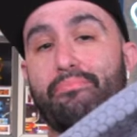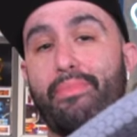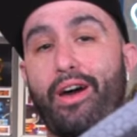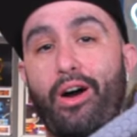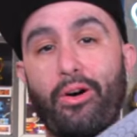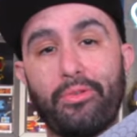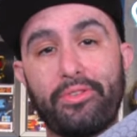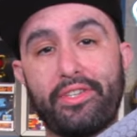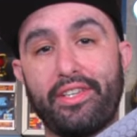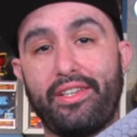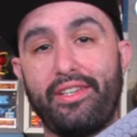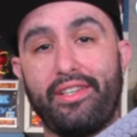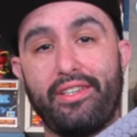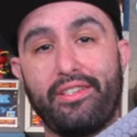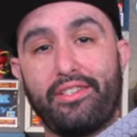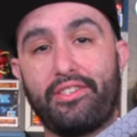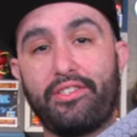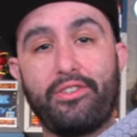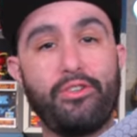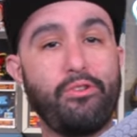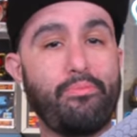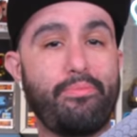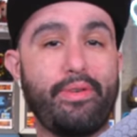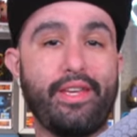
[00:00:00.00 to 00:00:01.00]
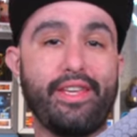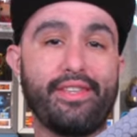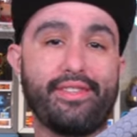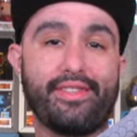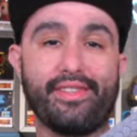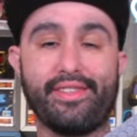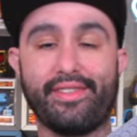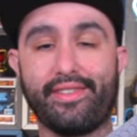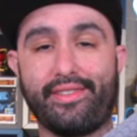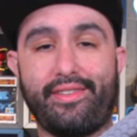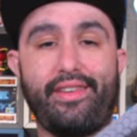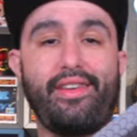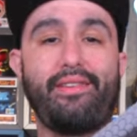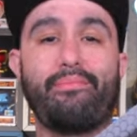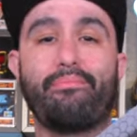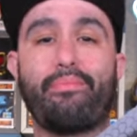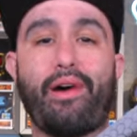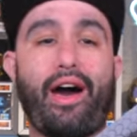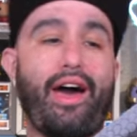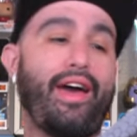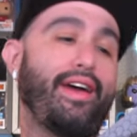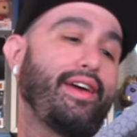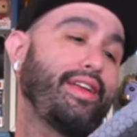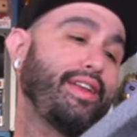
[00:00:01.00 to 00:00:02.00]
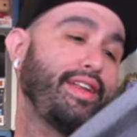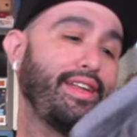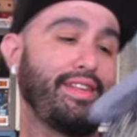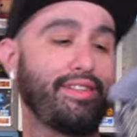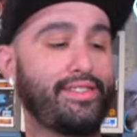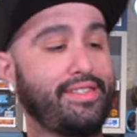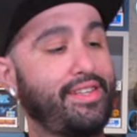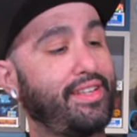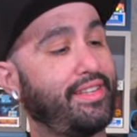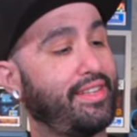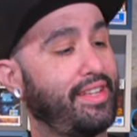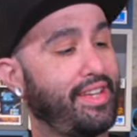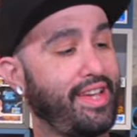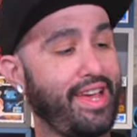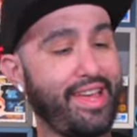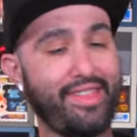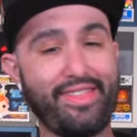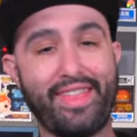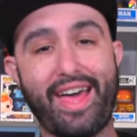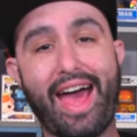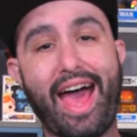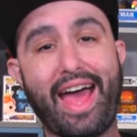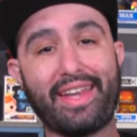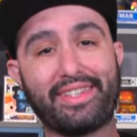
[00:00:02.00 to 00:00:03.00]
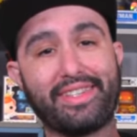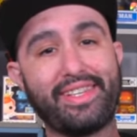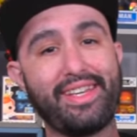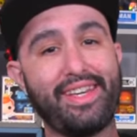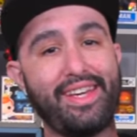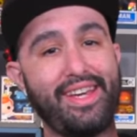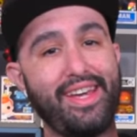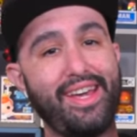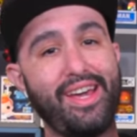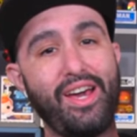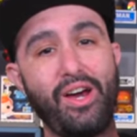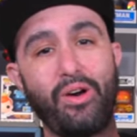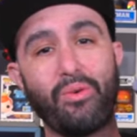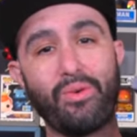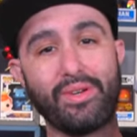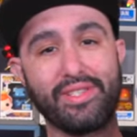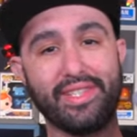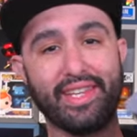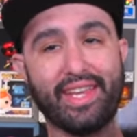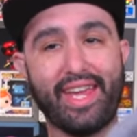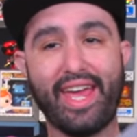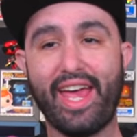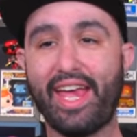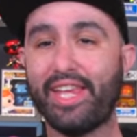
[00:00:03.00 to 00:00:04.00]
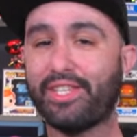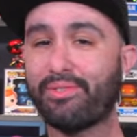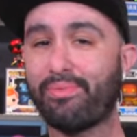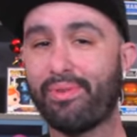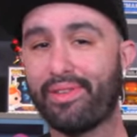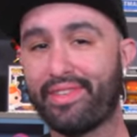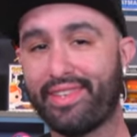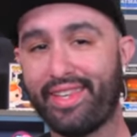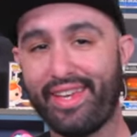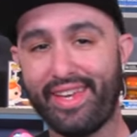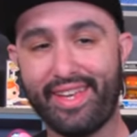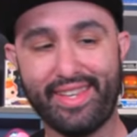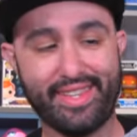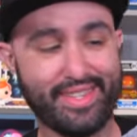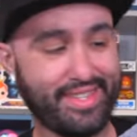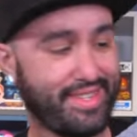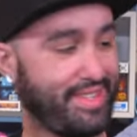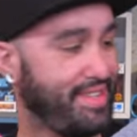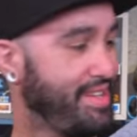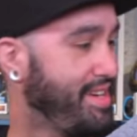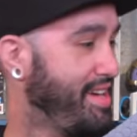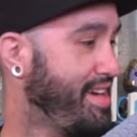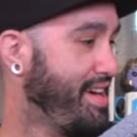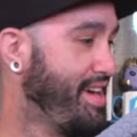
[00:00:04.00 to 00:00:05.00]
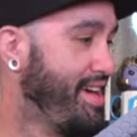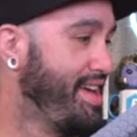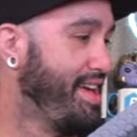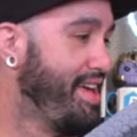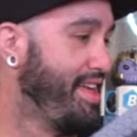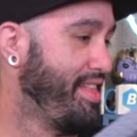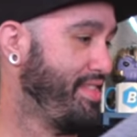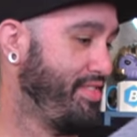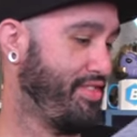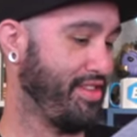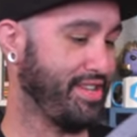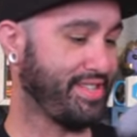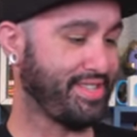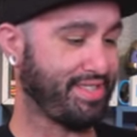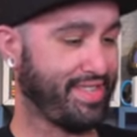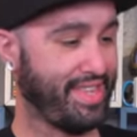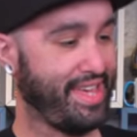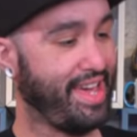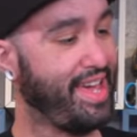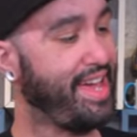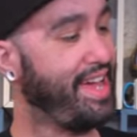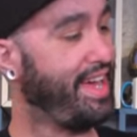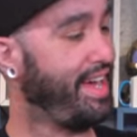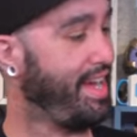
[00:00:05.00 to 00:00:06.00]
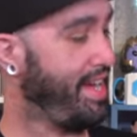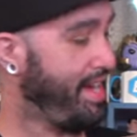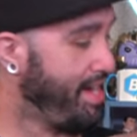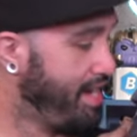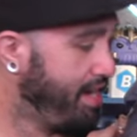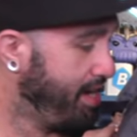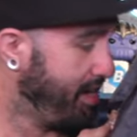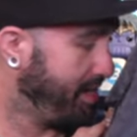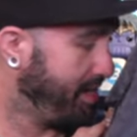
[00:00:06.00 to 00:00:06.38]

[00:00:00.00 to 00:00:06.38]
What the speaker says: melt in two pieces and buy it instantly. And that was the case with this. This thing